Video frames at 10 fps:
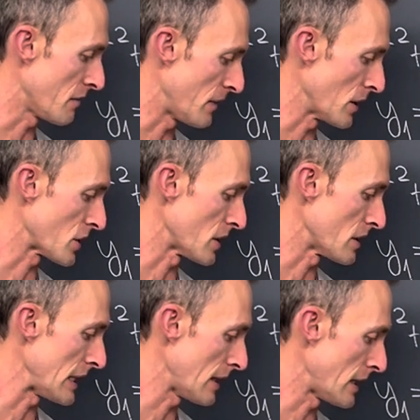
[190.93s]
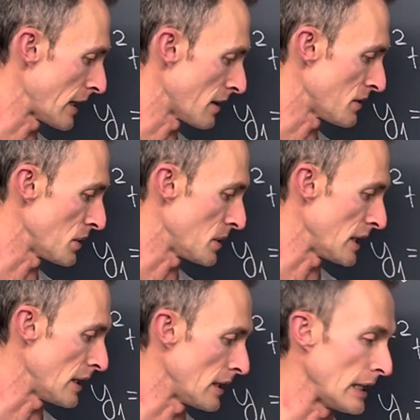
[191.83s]
functions e to the negative
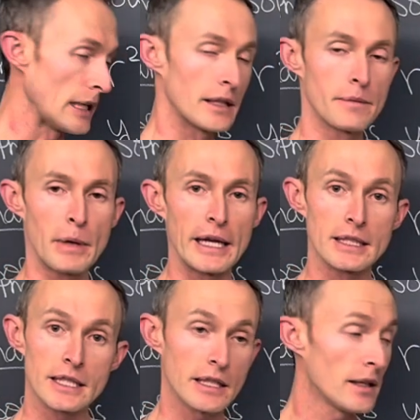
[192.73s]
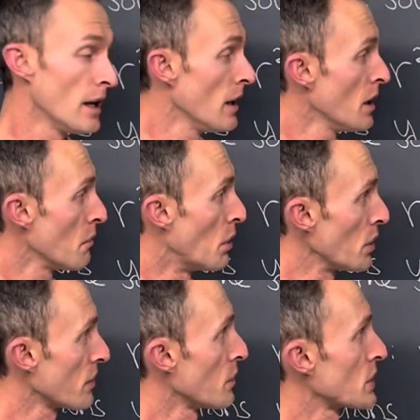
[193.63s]
2t and e to the minus t,
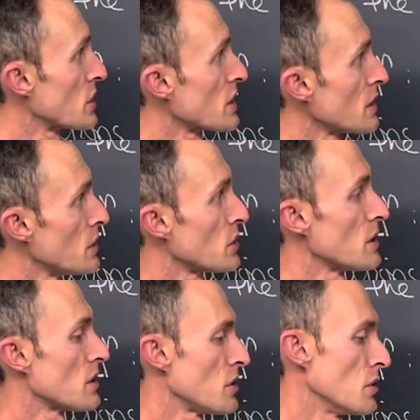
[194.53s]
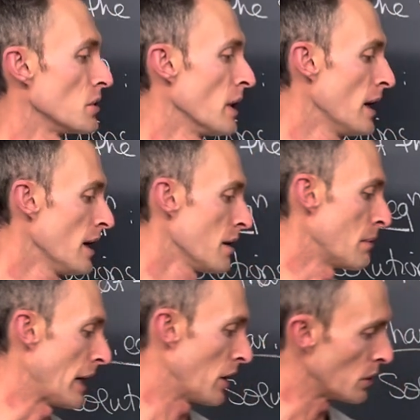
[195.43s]
both of which are solutions to
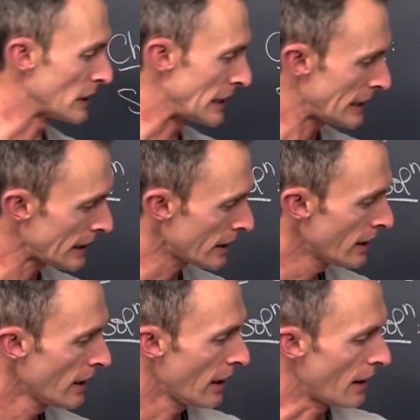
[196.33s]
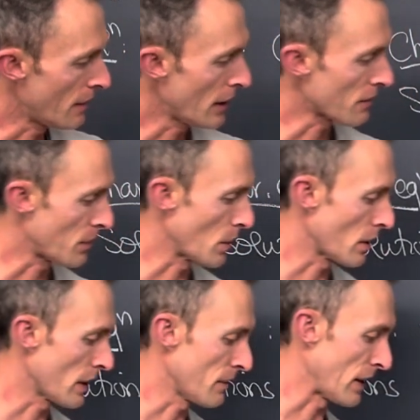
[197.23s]
my ODE. And
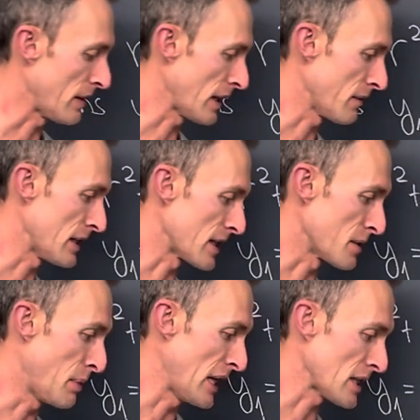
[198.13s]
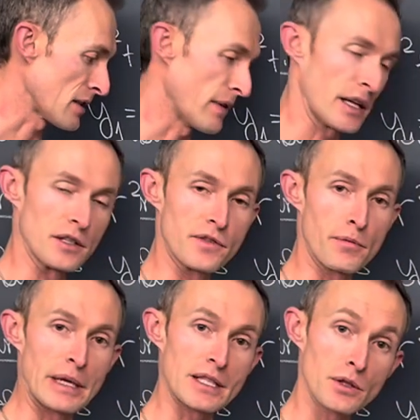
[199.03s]
therefore, if I think of these as basis vectors for
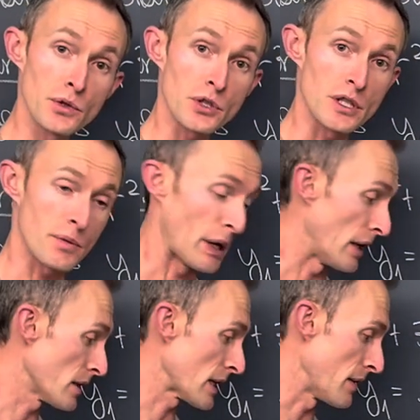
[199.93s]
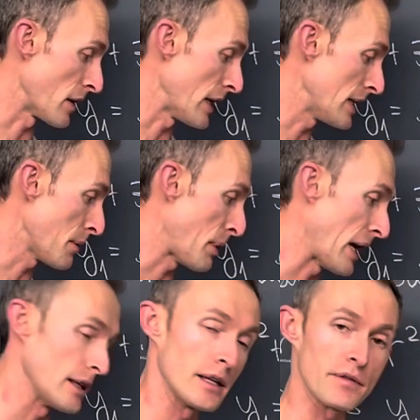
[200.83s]
my solution space, and they're
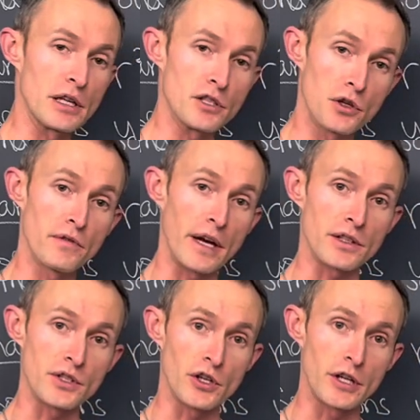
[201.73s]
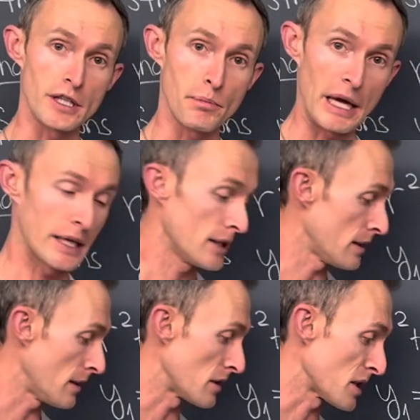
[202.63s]
independent, I've got two vectors that are independent,
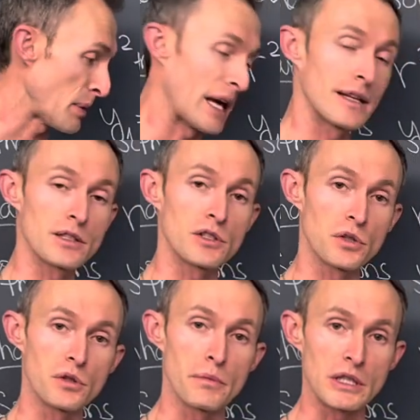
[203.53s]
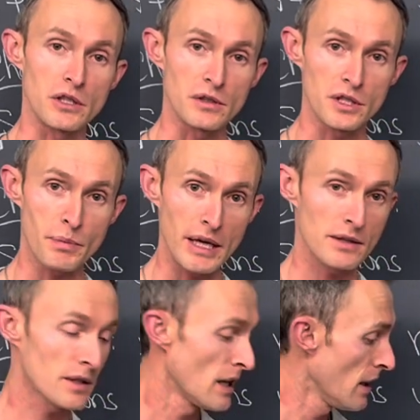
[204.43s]
then their span is a two-dimensional space.